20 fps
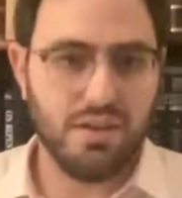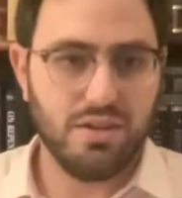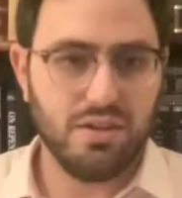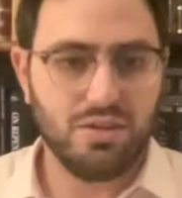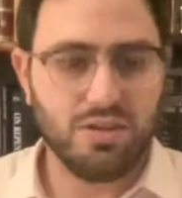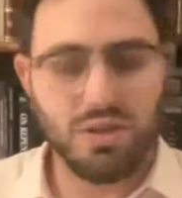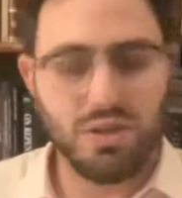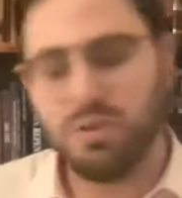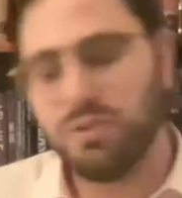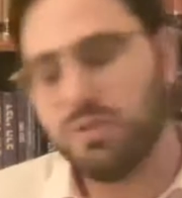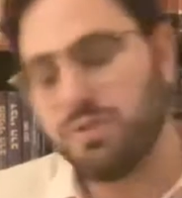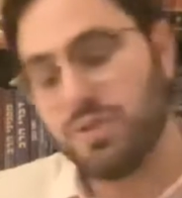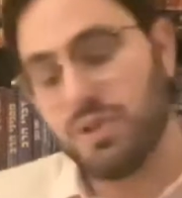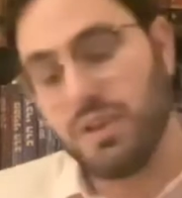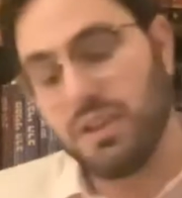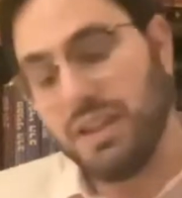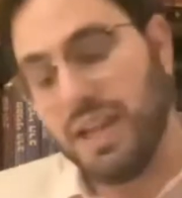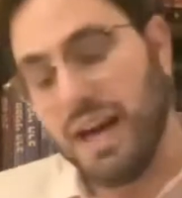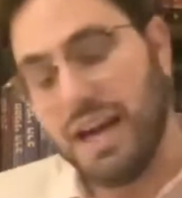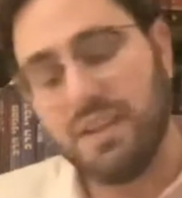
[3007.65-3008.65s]
So for a
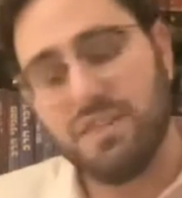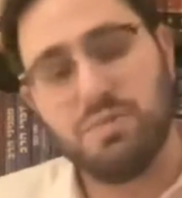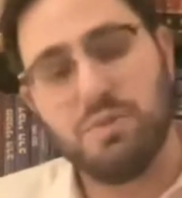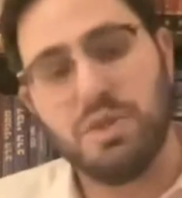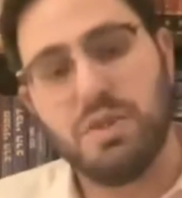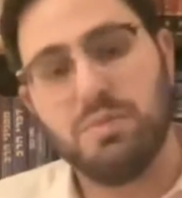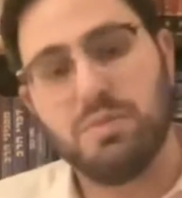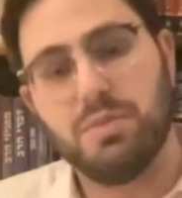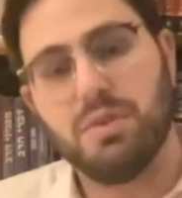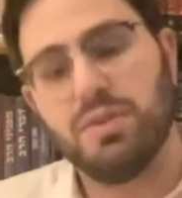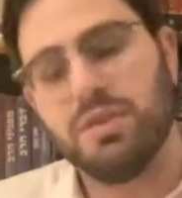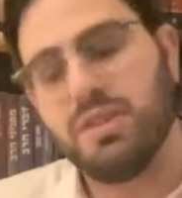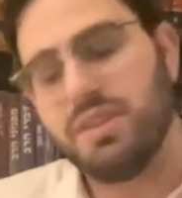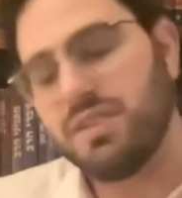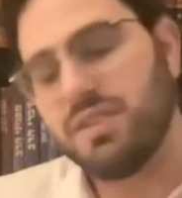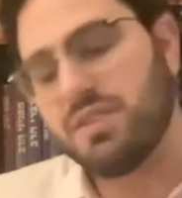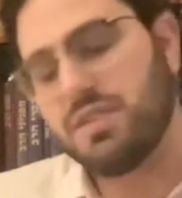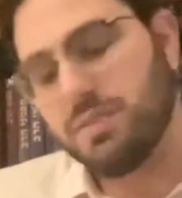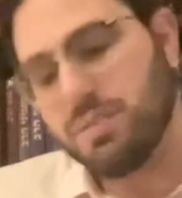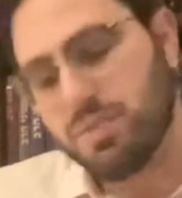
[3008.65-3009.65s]
lot of people,
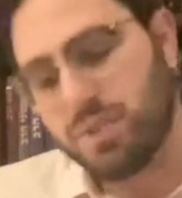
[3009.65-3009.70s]
it's